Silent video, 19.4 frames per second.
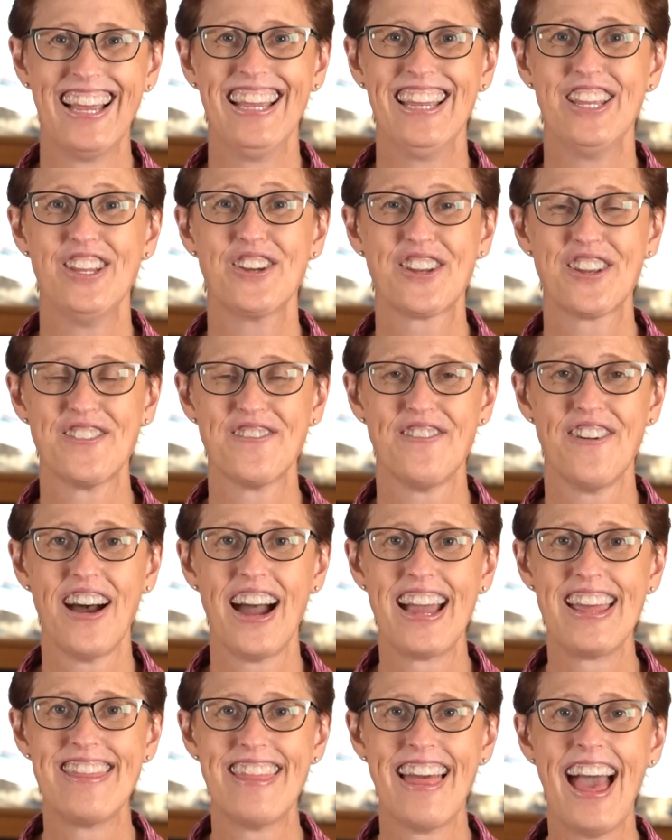You can
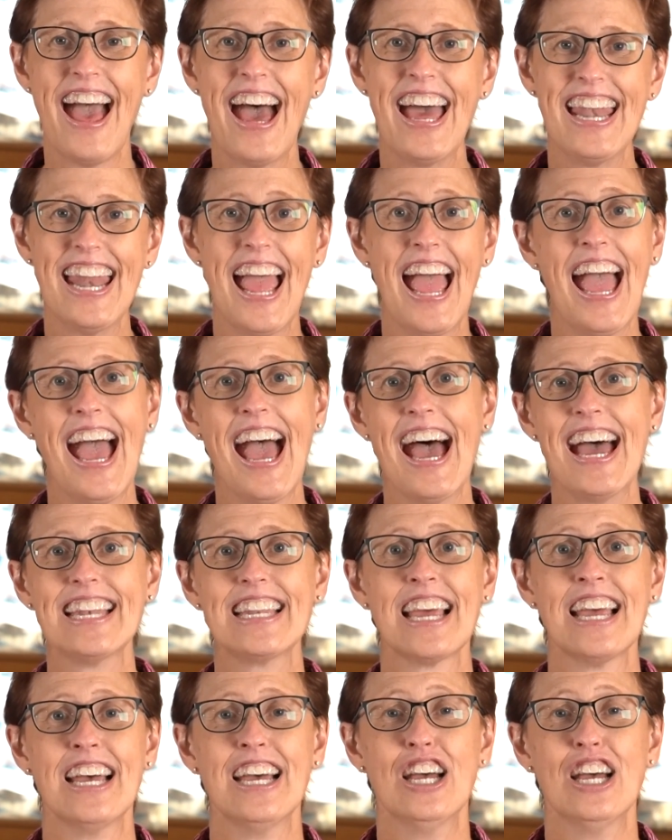find that at